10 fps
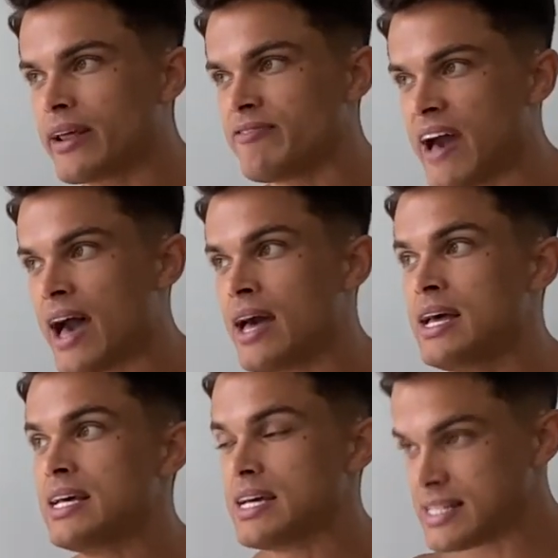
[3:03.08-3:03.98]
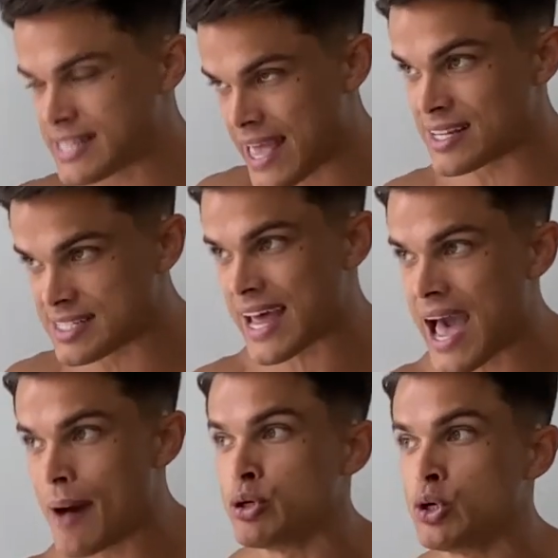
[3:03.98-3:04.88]
fat is
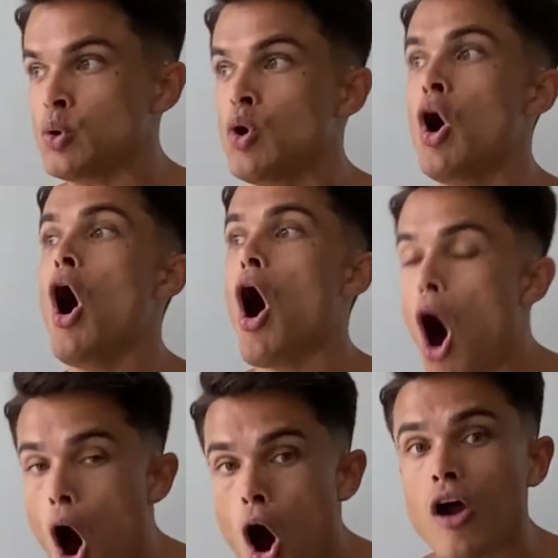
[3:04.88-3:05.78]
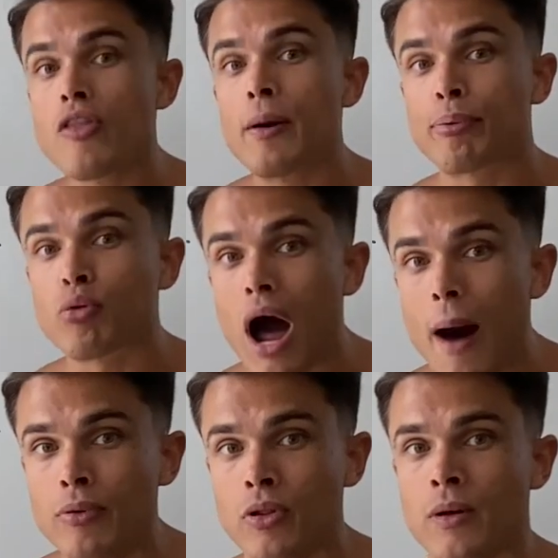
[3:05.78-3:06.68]
taboo are the
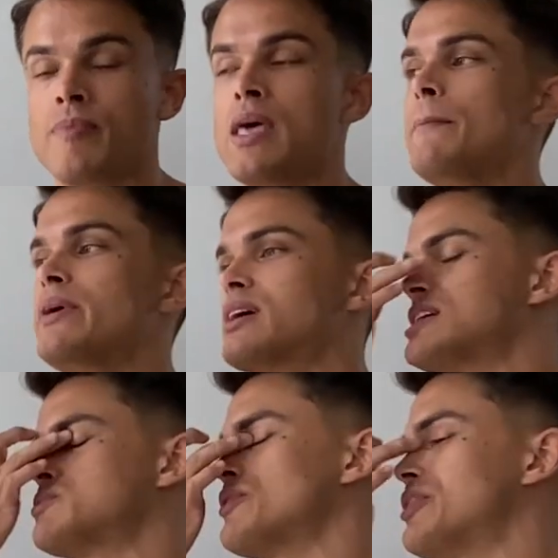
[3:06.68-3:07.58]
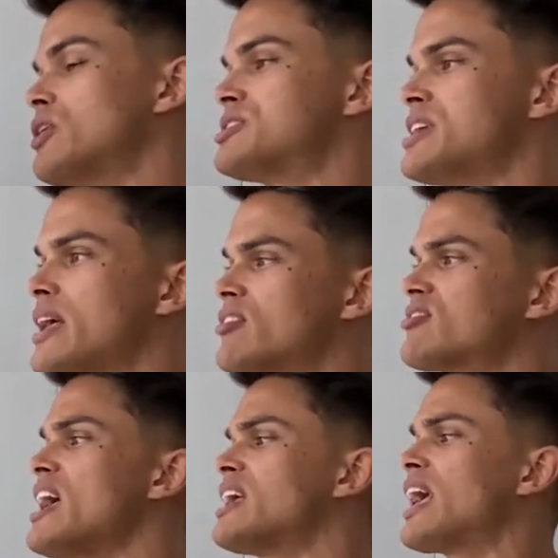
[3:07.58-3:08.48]
problem, because what they're saying is
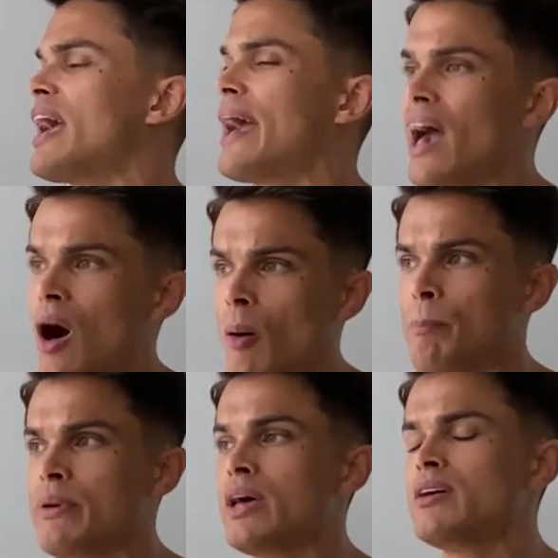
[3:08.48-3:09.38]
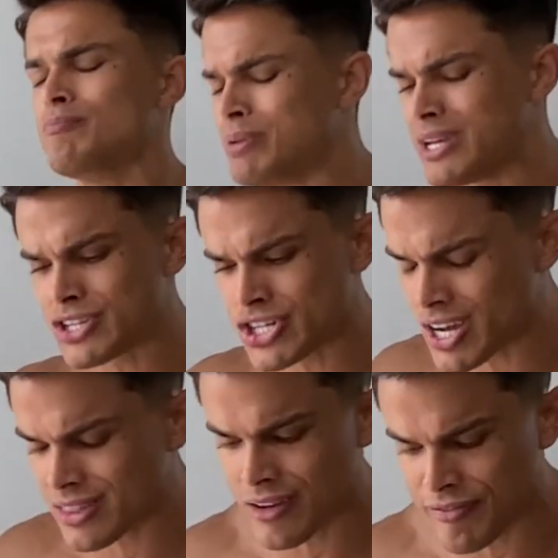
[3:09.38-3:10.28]
they can't help it. Bitch,
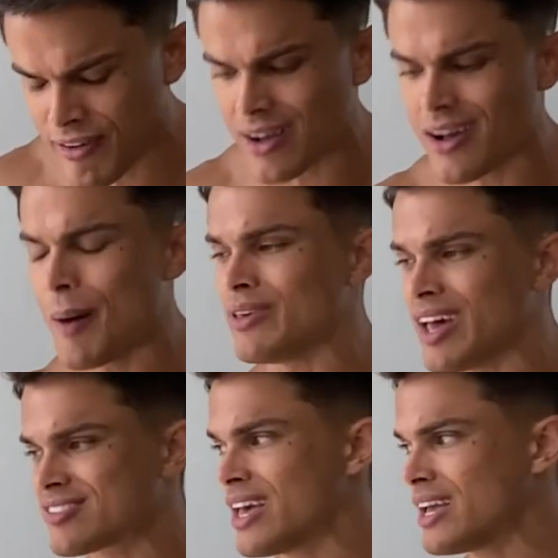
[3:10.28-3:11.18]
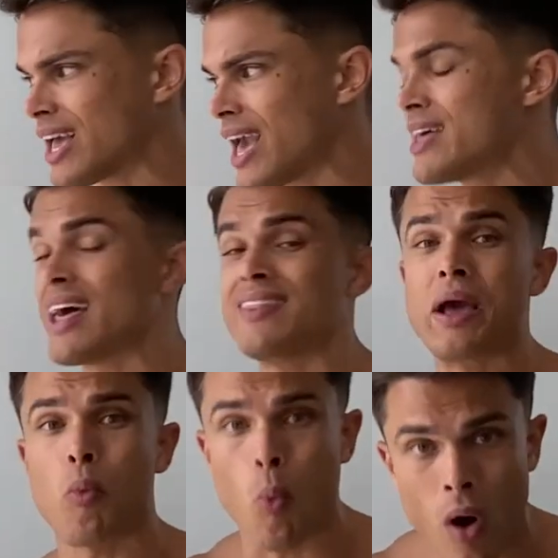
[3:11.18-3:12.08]
shut the fuck up. Yes, they can, and they
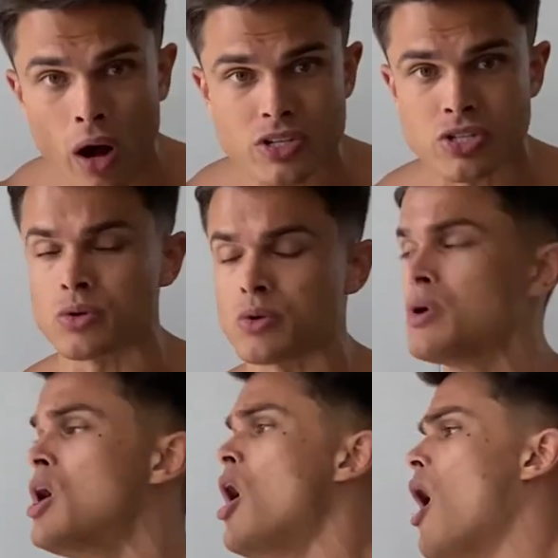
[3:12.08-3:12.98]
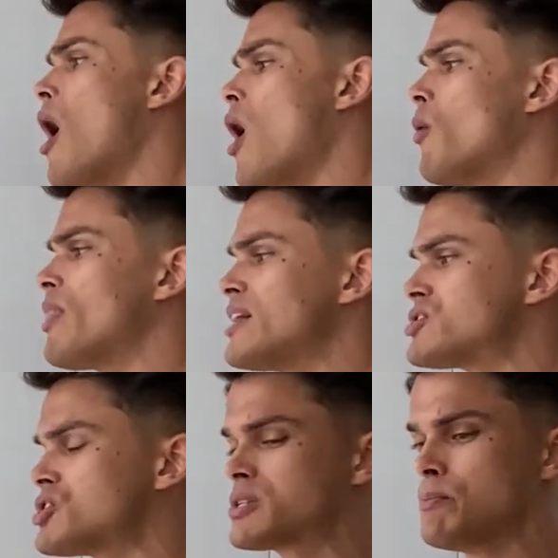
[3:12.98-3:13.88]
want to. Oh, that's
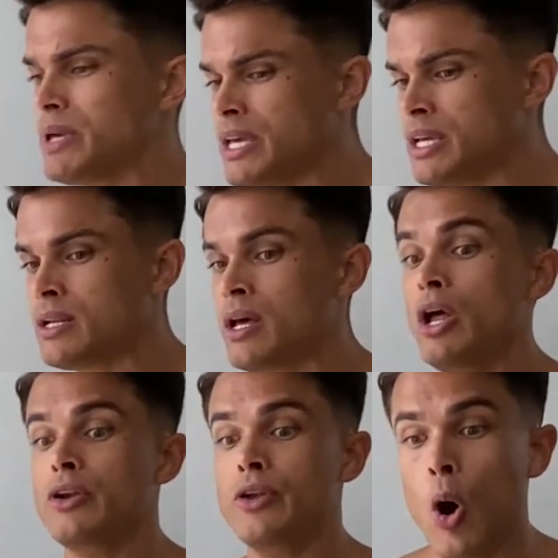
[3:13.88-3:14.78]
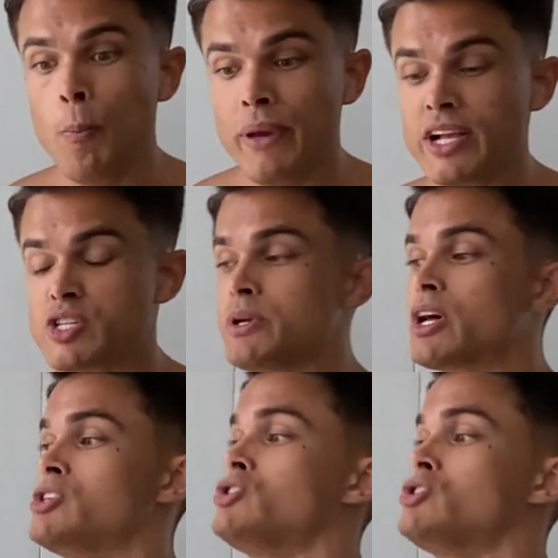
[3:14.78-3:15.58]
just mean. No, bitch, because